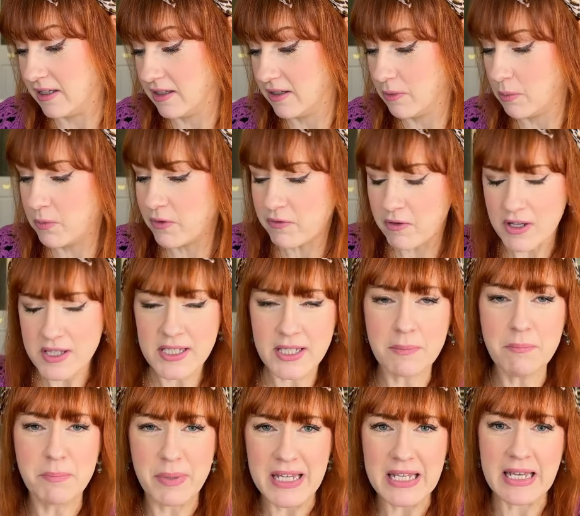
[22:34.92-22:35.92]
We've got
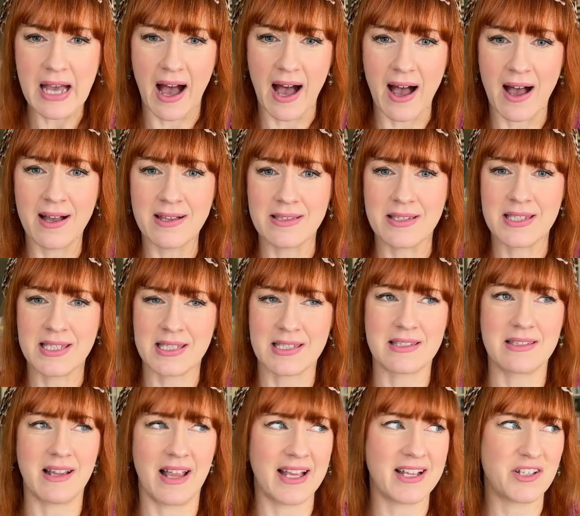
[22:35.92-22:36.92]
some big
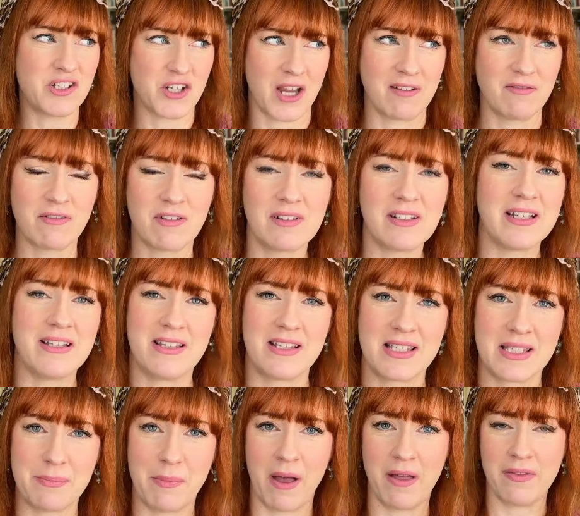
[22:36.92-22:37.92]
cards like generally
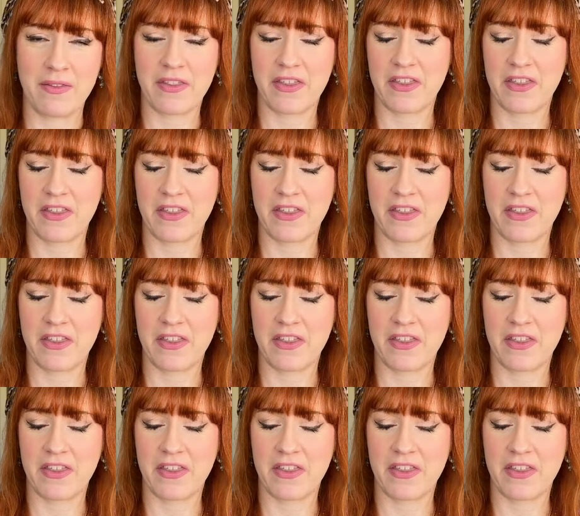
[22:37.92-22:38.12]
this month,